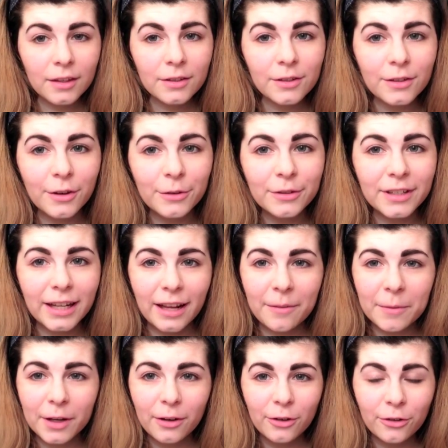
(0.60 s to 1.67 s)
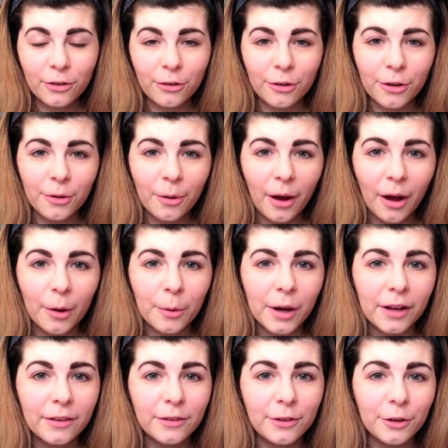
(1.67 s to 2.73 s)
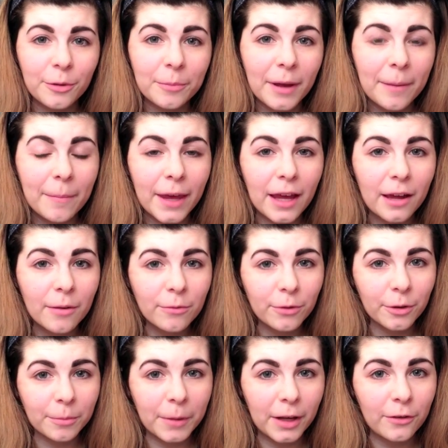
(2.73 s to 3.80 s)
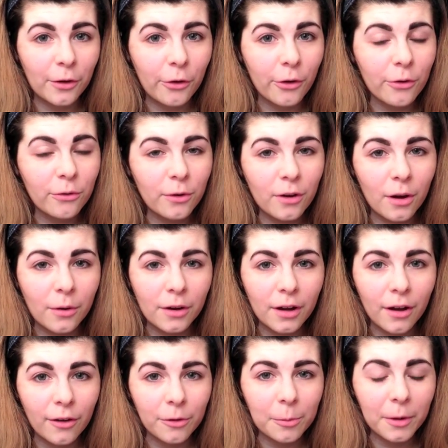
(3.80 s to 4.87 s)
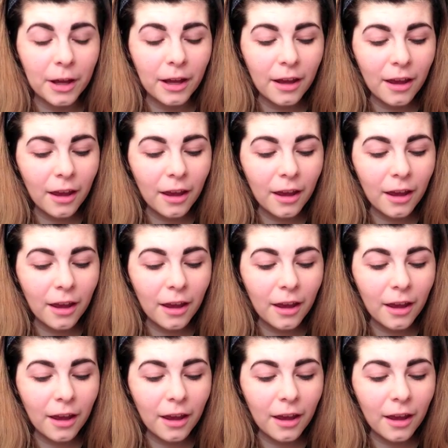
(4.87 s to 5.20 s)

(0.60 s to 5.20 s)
So today I'm going to show you how I do my makeup for my Touko Fukawa cosplay.